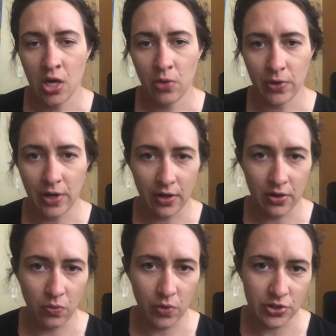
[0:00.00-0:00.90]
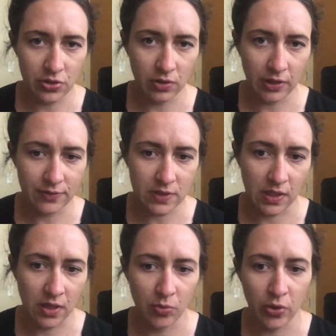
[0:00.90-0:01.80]
We're not going to want you
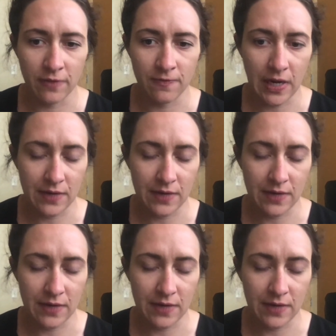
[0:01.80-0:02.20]
lifting more than 5 to